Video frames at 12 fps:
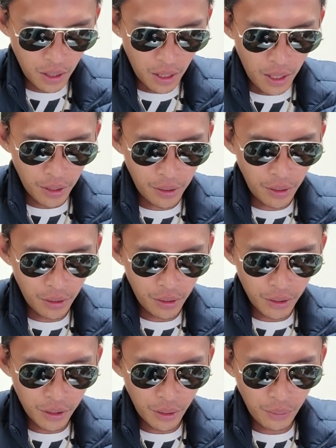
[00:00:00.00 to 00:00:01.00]
I think
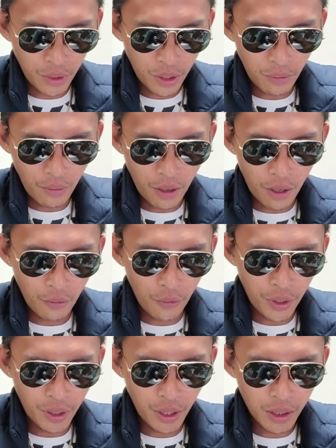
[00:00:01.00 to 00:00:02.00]
there's something wrong
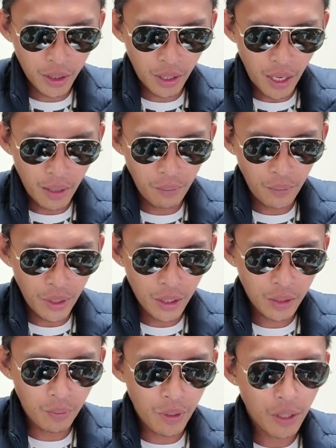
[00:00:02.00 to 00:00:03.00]
with this
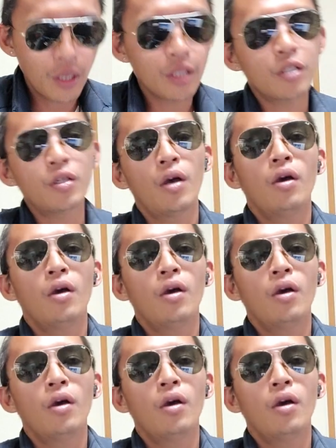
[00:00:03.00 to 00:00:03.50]
timepiece because